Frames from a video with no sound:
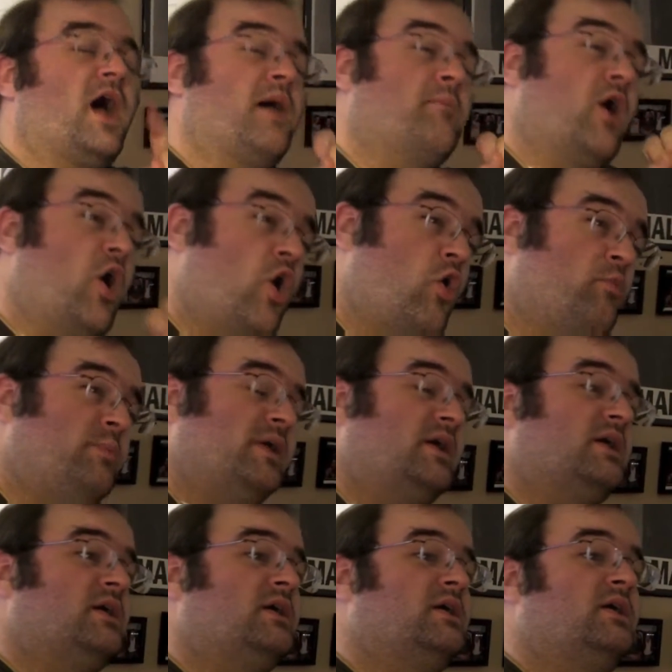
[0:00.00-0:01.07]
I'm
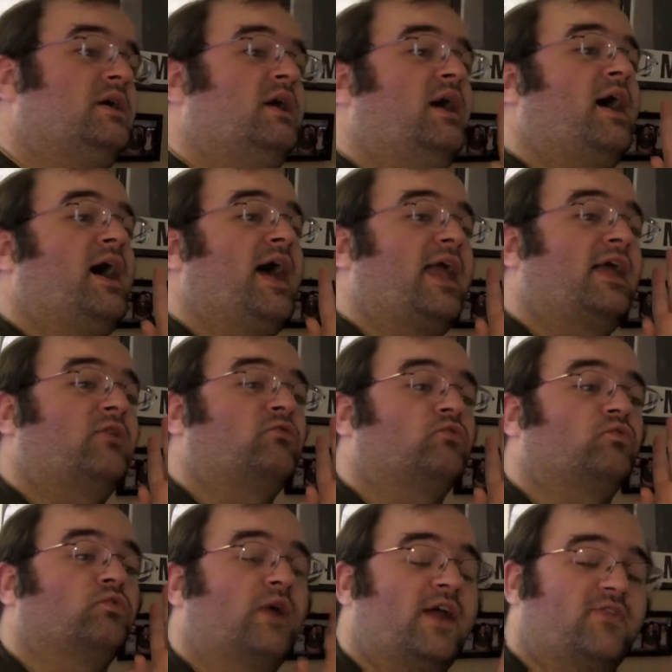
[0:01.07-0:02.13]
hoping I
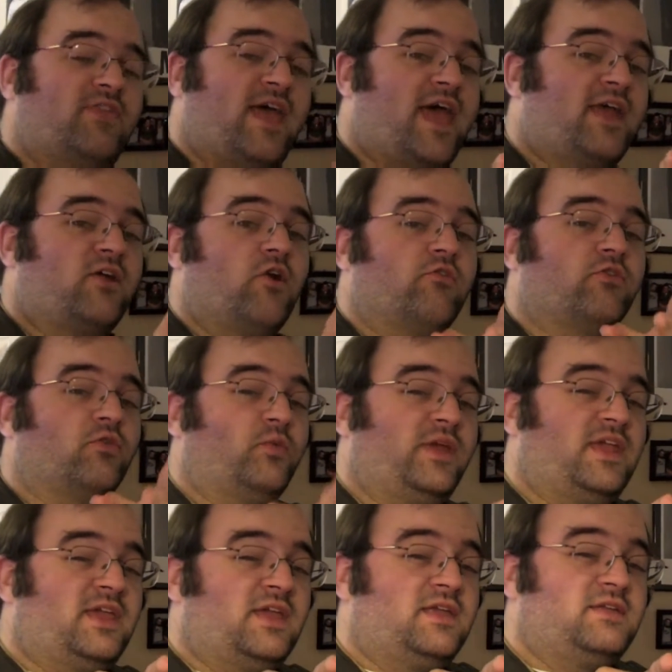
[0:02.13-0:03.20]
can write that over the
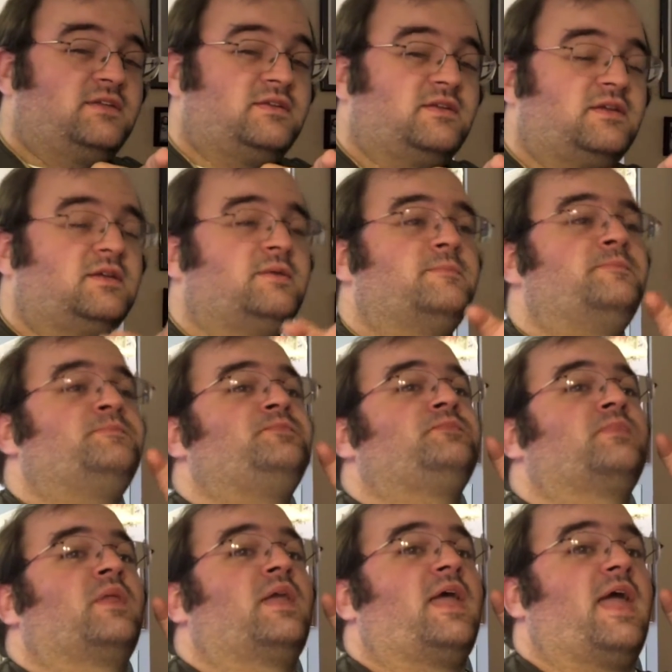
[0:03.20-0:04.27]
weekend
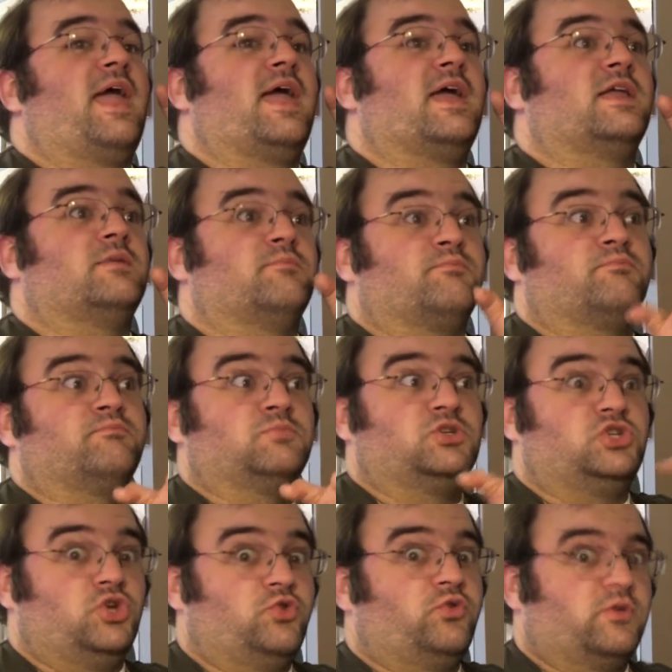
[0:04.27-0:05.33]
and
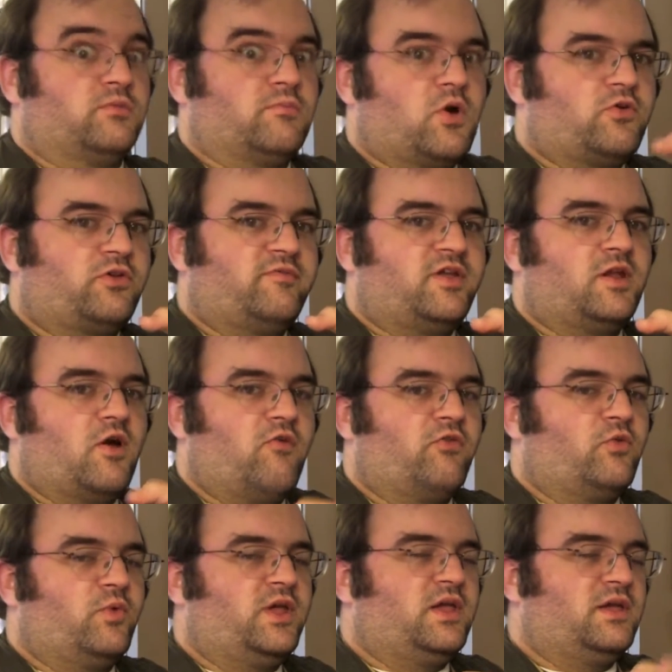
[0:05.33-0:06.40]
shoot most of it
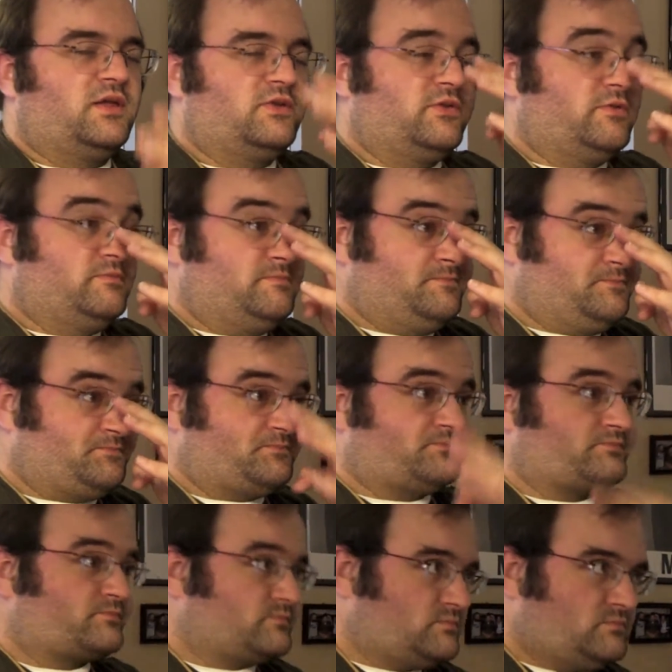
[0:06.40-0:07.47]
over the weekend,
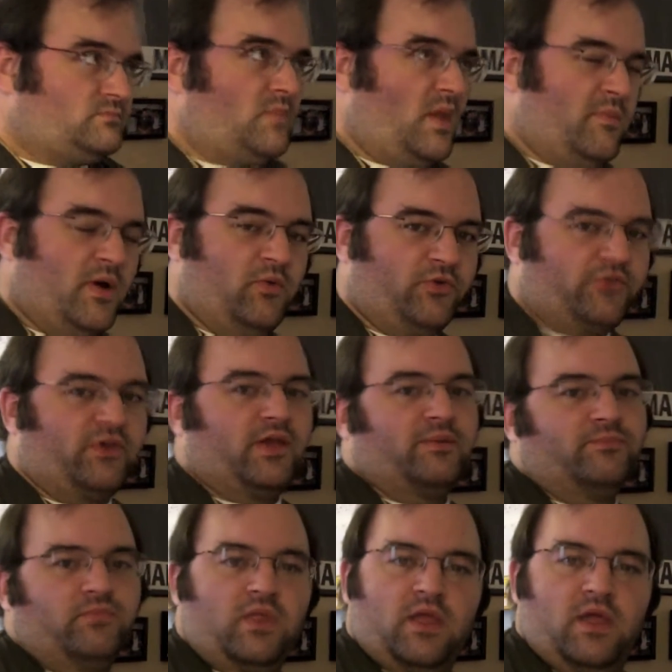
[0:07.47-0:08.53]
but we'll see.
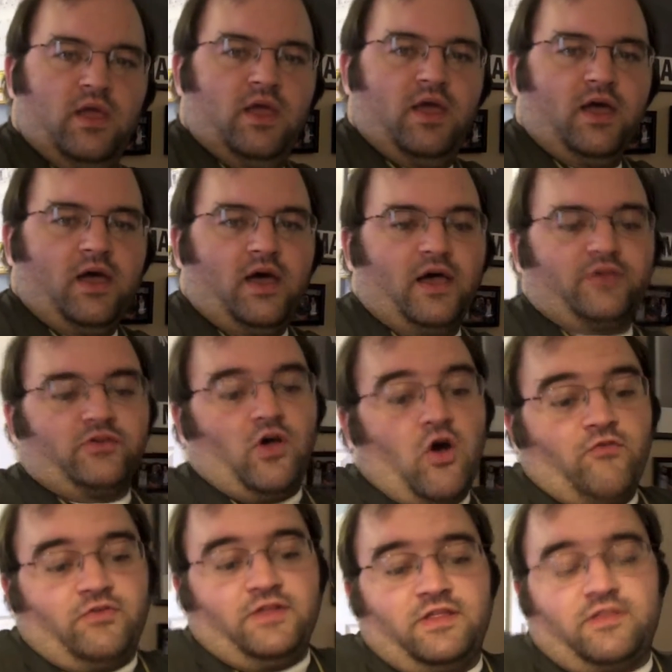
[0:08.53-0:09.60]
So
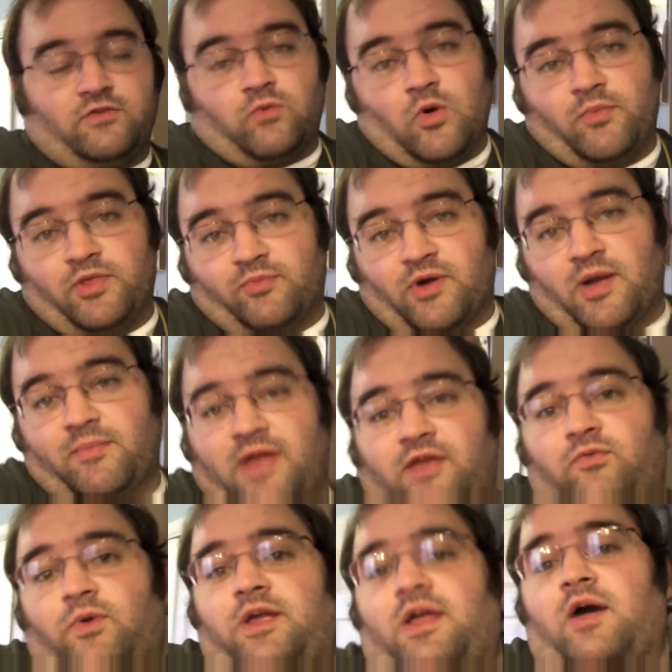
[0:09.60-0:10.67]
hopefully this won't be the problem
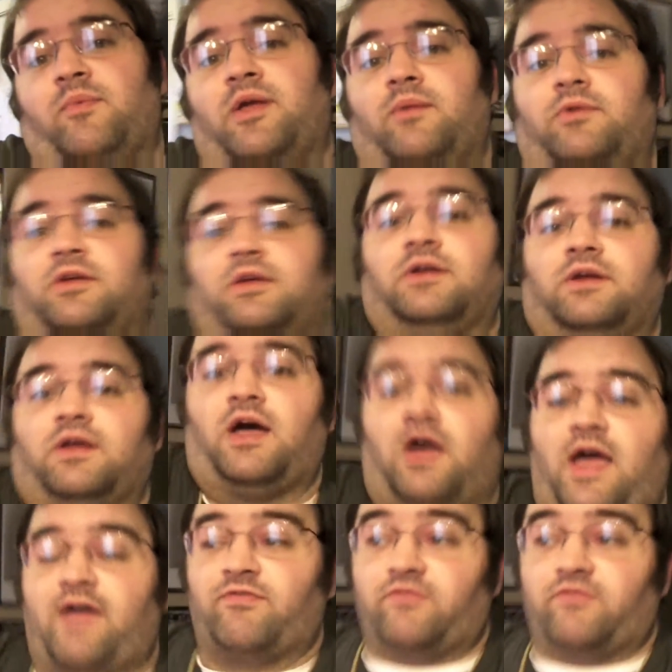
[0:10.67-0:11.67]
next week. I'll